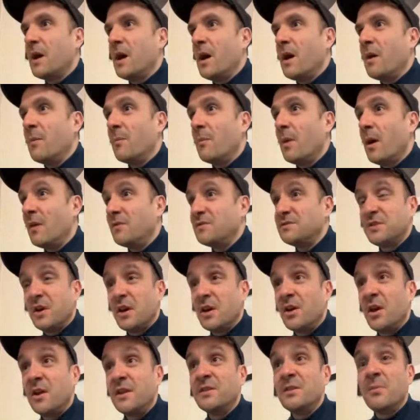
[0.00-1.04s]
I've
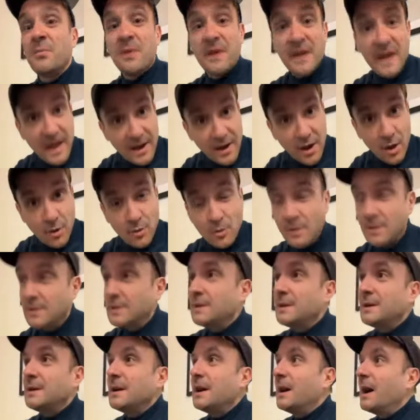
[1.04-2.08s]
started learning the piano
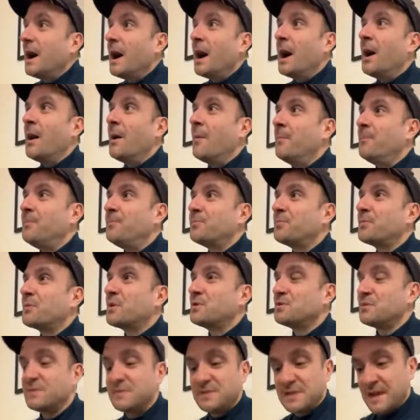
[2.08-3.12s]

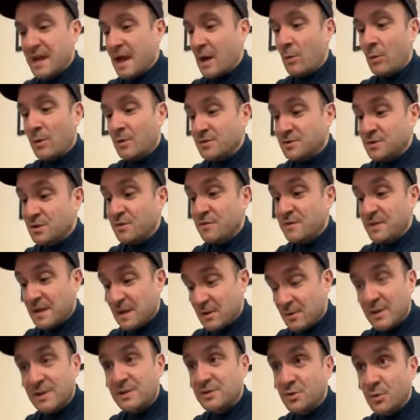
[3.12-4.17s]
because obviously now we're a sort of
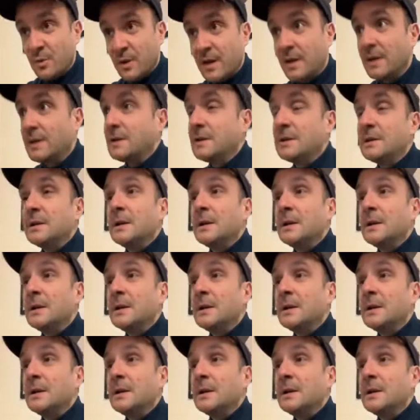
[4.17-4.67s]
year into it.